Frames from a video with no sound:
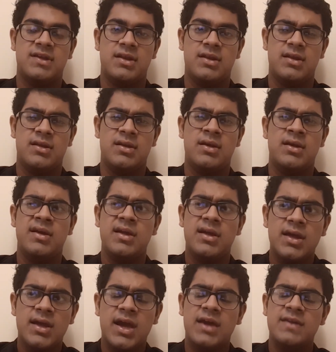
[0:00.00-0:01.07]
And
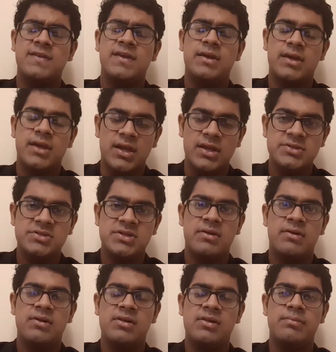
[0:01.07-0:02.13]
I think in
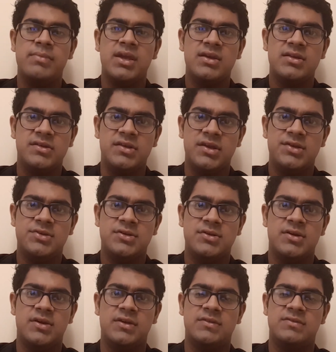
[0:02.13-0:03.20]
general, being a
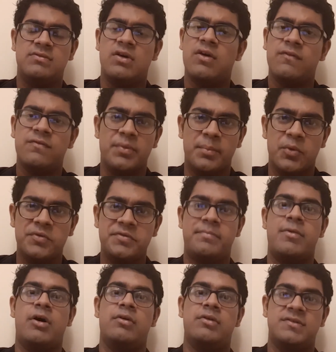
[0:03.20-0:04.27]
teacher is one of the
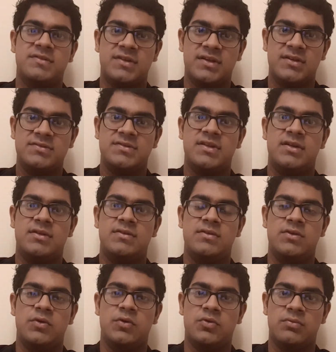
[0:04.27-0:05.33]
most proudest things that
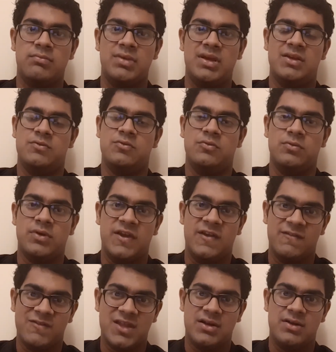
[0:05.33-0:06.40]
you could be, to
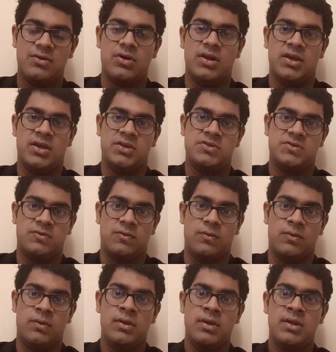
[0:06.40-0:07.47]
give that knowledge
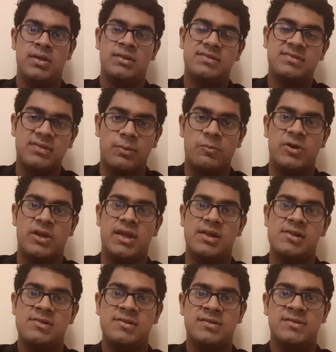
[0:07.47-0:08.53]
to someone
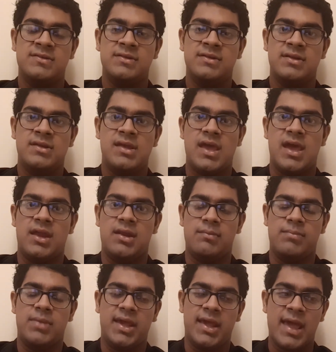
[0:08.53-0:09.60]
else
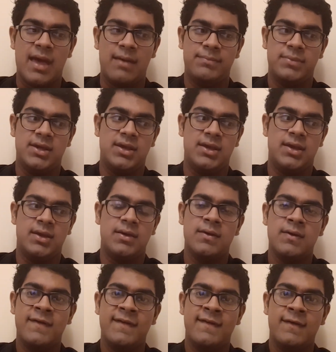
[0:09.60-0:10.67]
and be happy
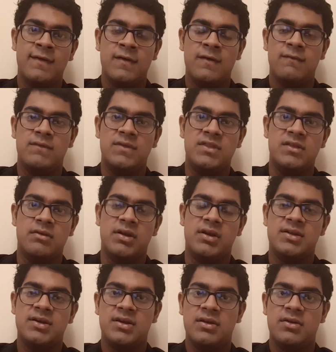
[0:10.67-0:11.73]
with the
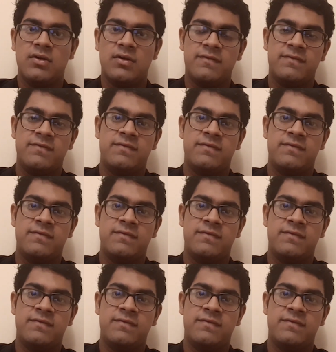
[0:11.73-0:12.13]
return of